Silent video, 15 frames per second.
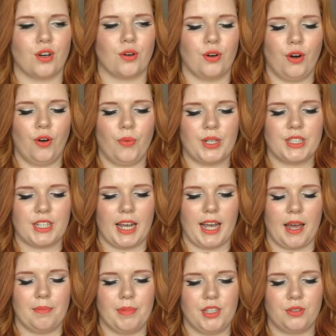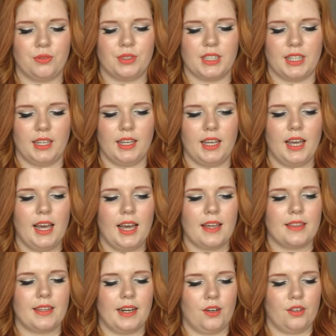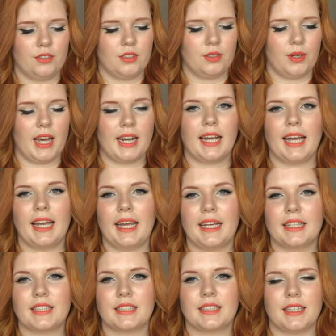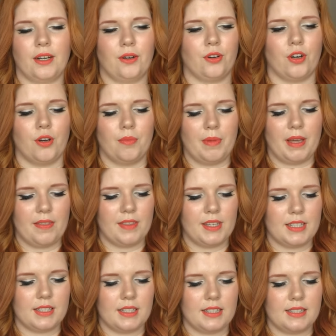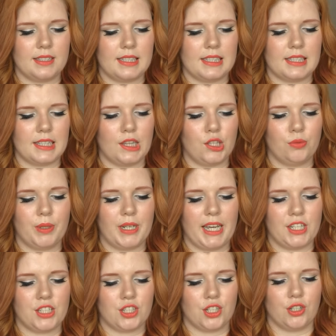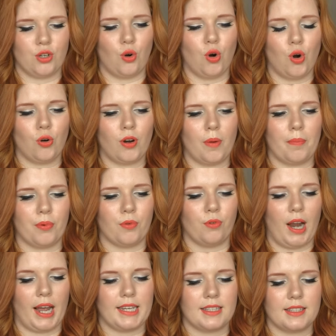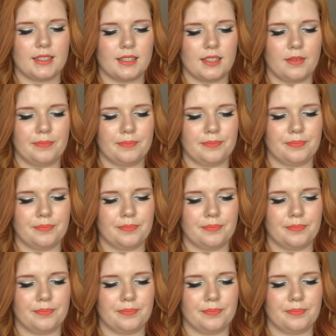toner, which I had been using. And then I also got a serum, and this is the Illumination Aura Bright.